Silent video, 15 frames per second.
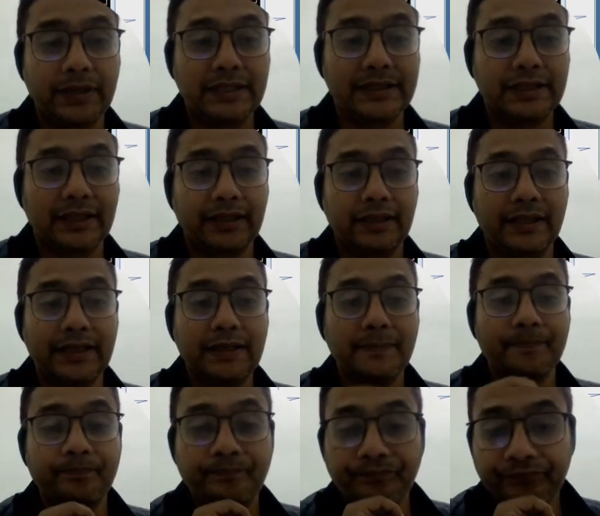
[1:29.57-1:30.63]
PZT.
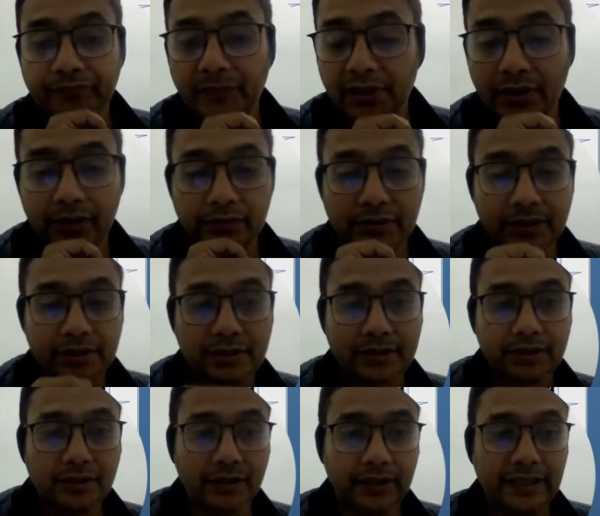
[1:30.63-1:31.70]
Now
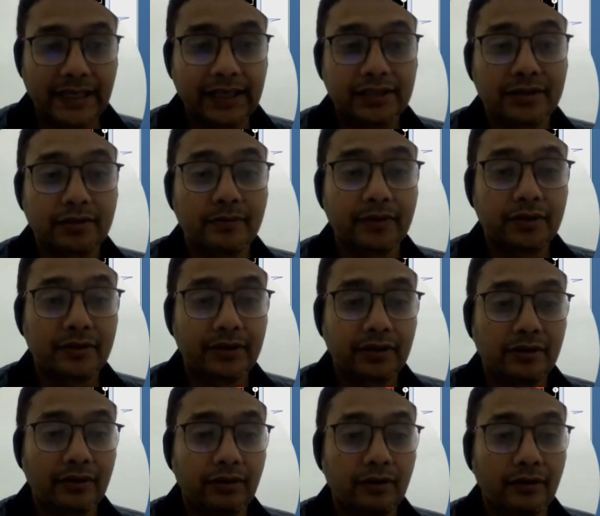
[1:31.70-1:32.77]
this asymmetric,
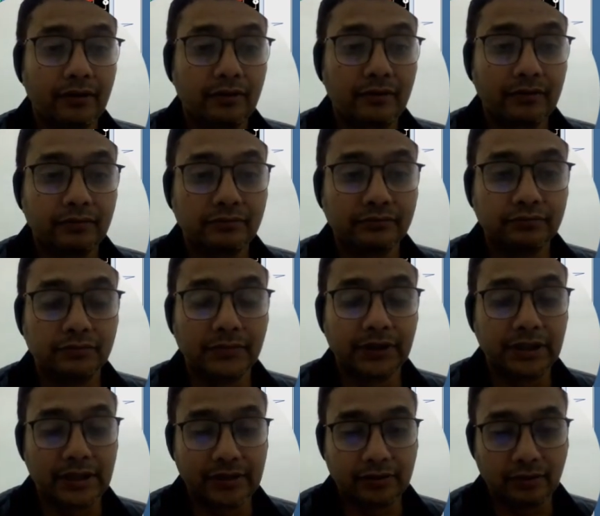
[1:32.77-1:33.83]
or
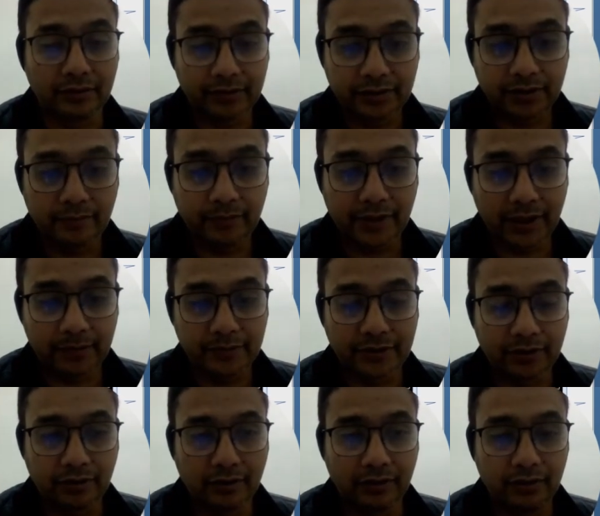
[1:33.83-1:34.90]
it is also sometimes
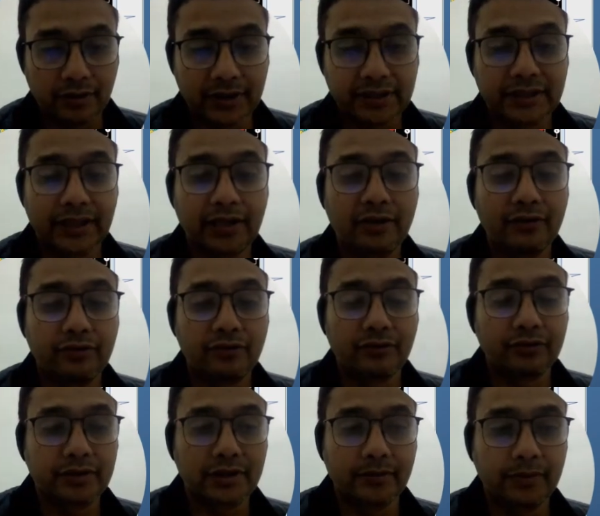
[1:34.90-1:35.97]
called
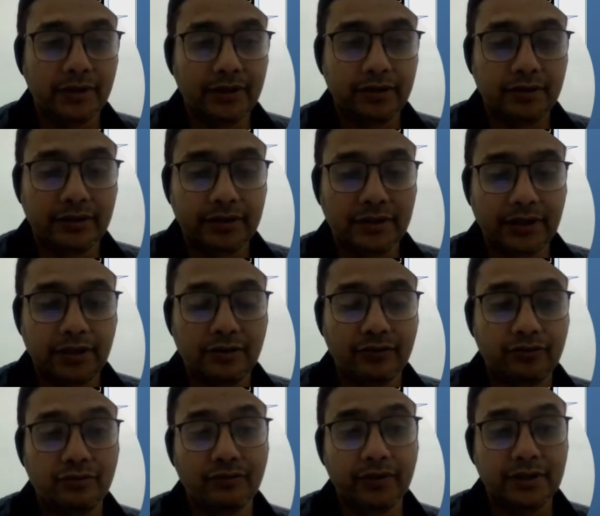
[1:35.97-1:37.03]

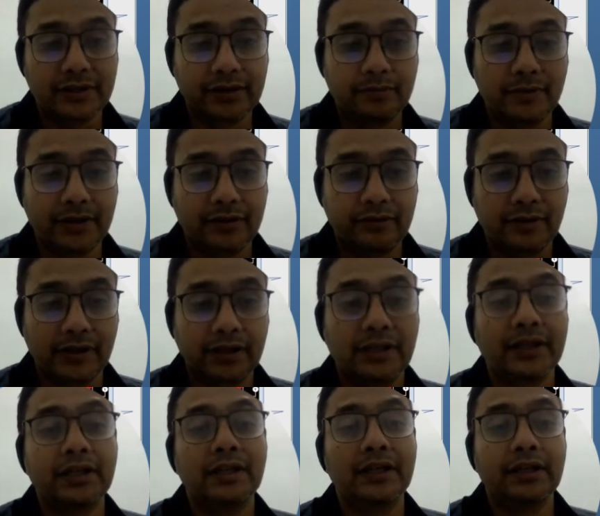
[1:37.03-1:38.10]
centroasymmetric.
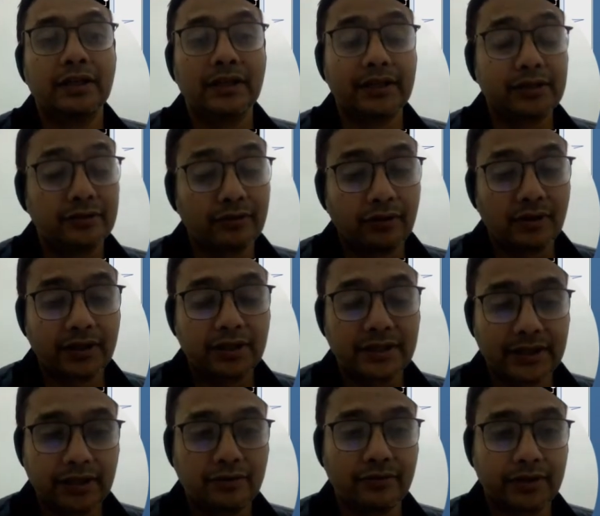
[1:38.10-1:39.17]
It is not a
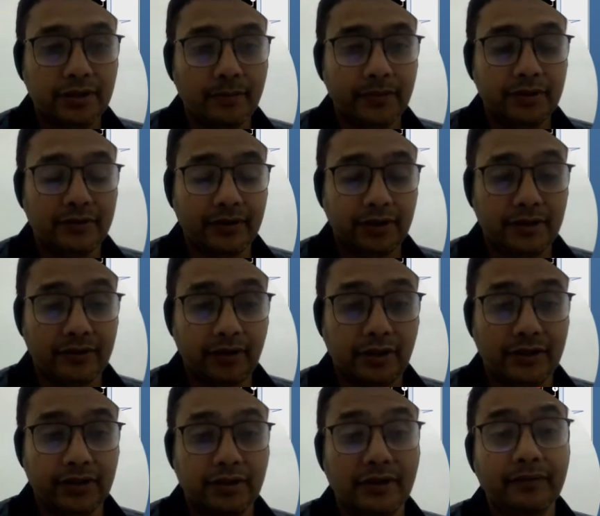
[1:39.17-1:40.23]
centrosymmetric
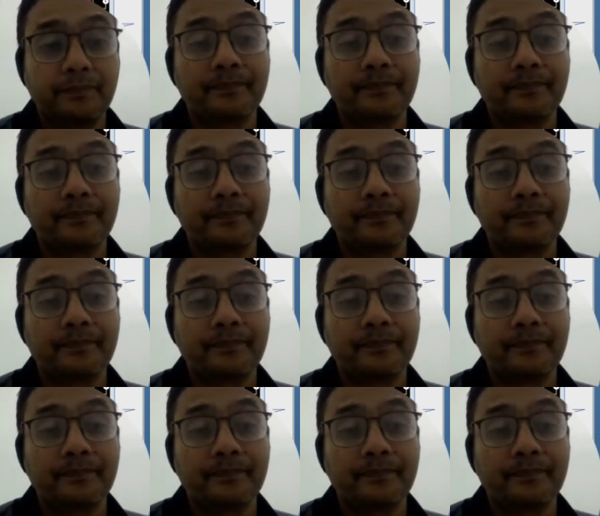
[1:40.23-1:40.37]
structure.